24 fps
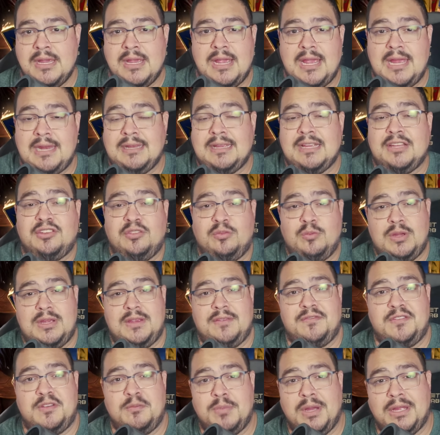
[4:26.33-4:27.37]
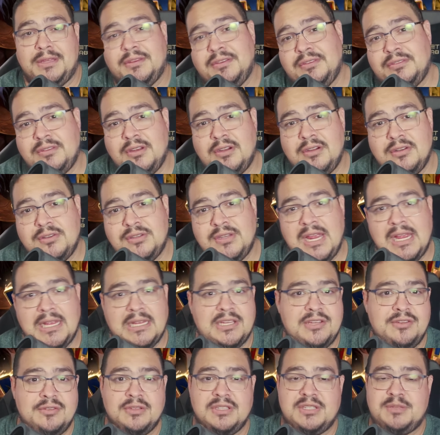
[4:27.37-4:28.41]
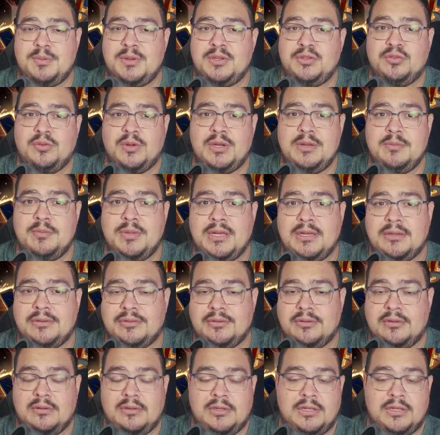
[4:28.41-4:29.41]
And guess what? If you bought the starter deck and you don't spend $20,